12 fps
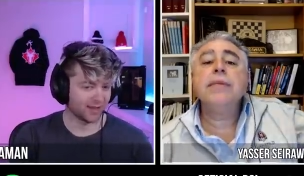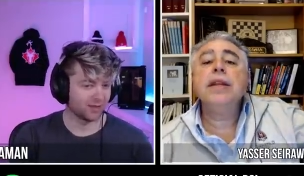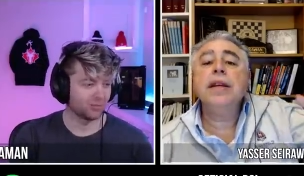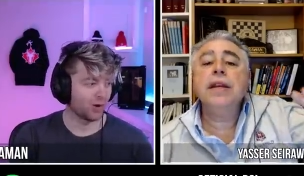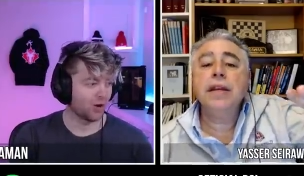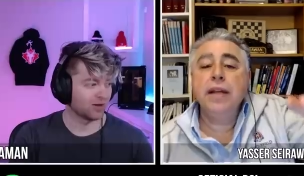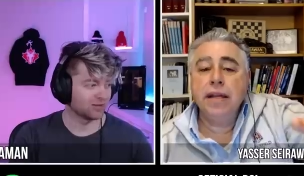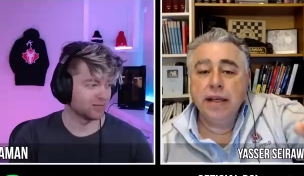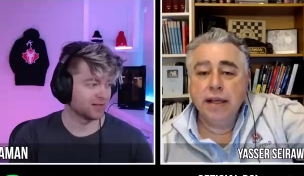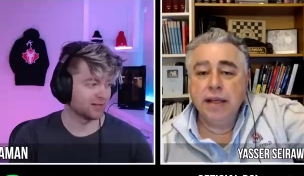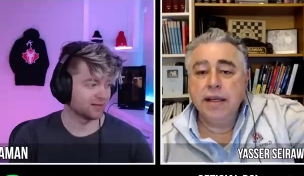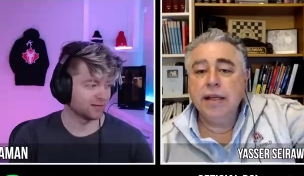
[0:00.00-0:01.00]
Speaker 1: a pawn
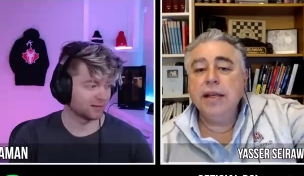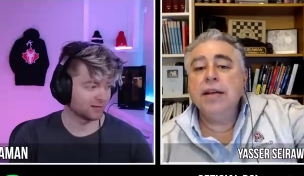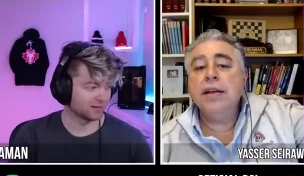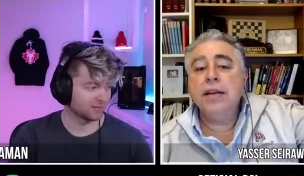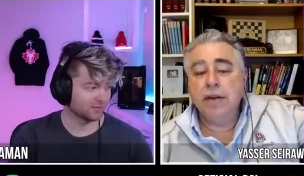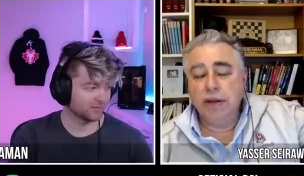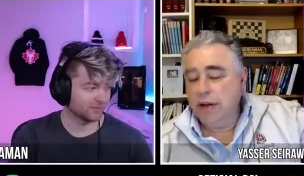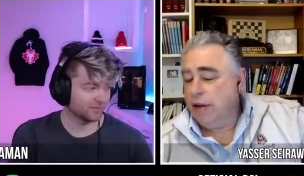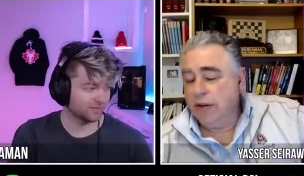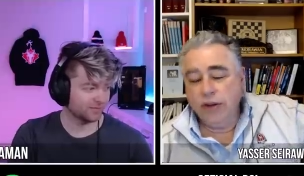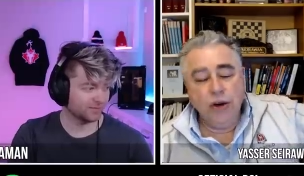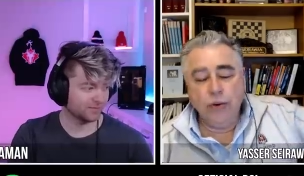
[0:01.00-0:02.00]
immediately.
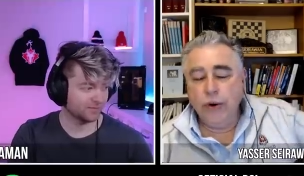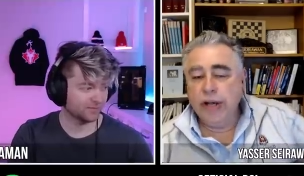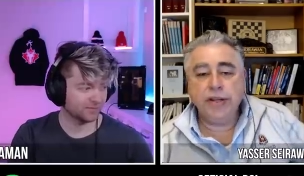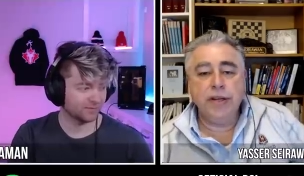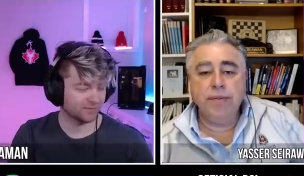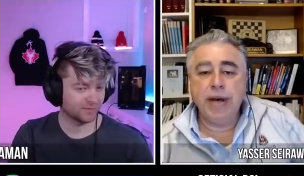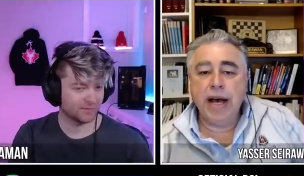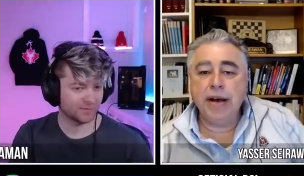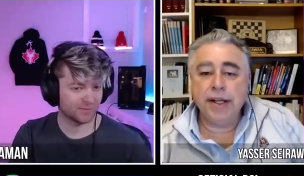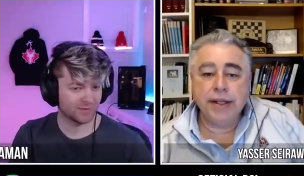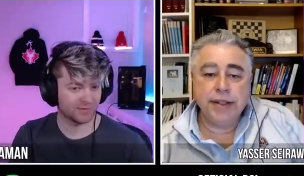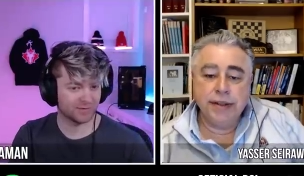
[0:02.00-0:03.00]
Speaker 2: No question
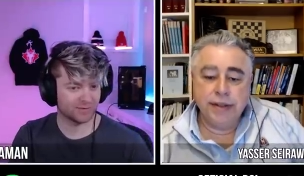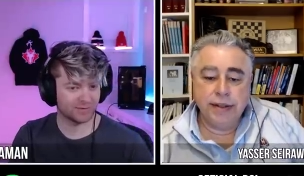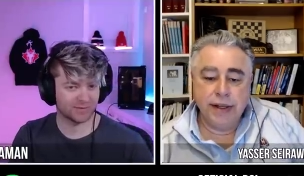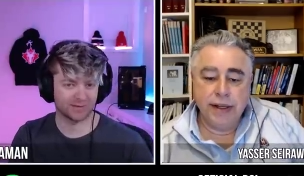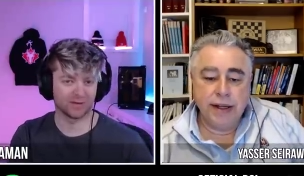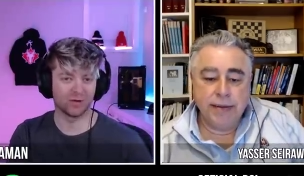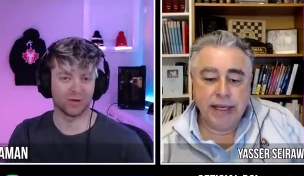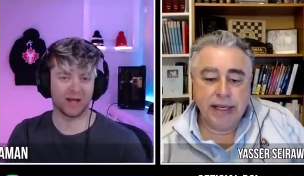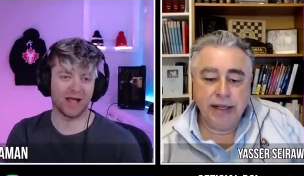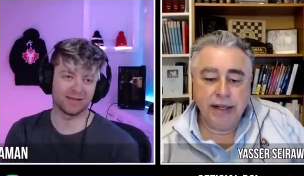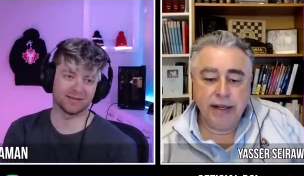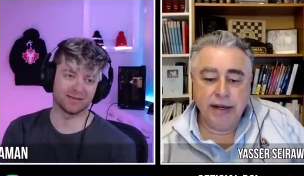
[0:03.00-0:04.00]
about it.
Speaker 1: So it
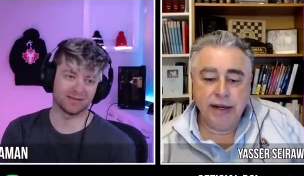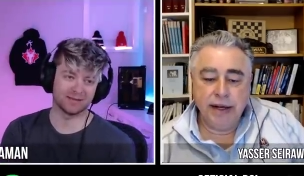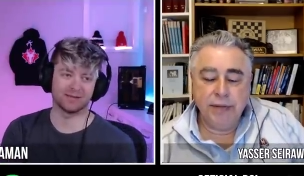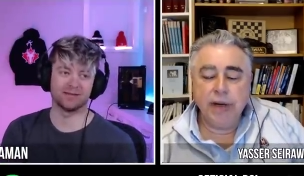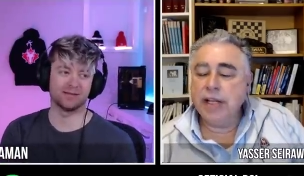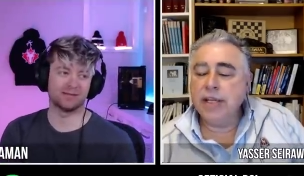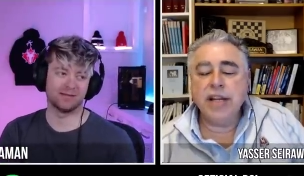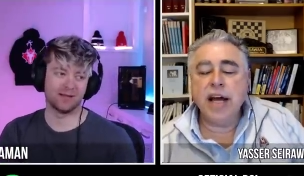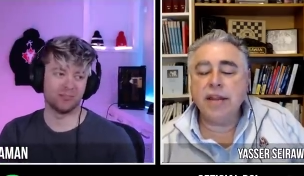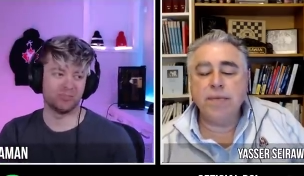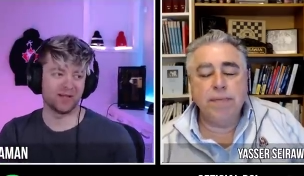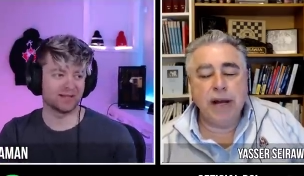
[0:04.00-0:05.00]
has a, no, it was a
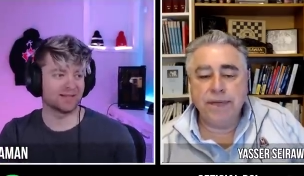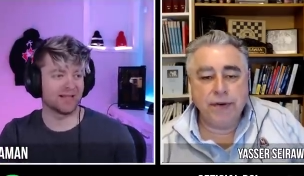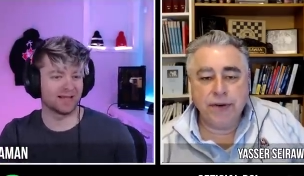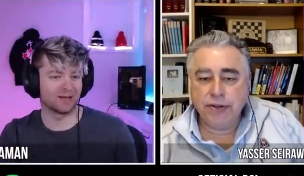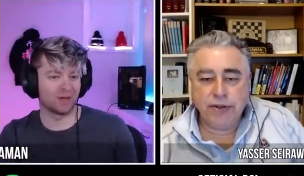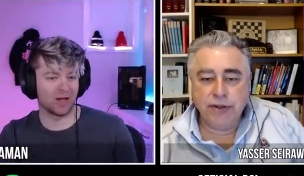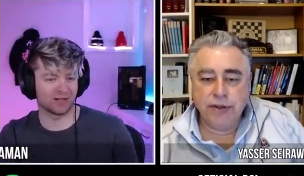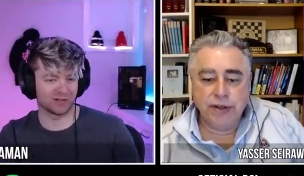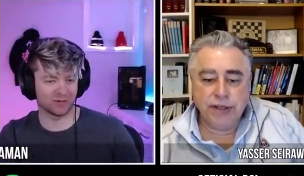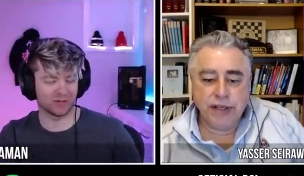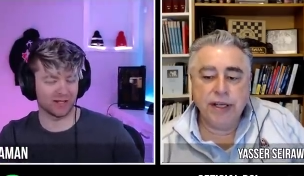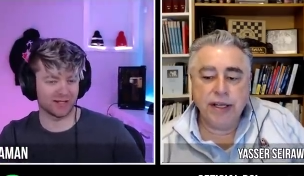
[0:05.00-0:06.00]
big
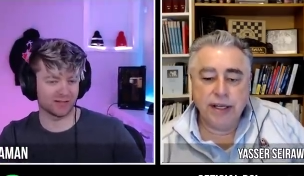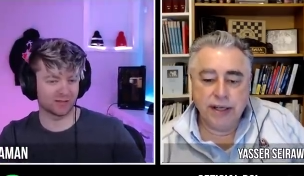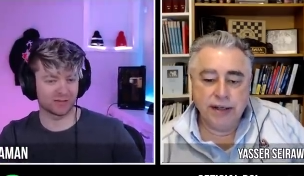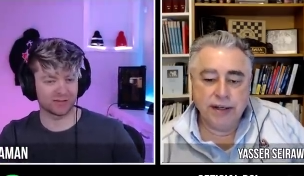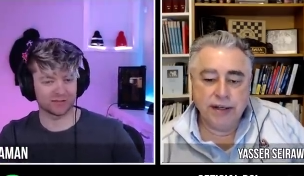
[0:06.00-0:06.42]
psychological edge.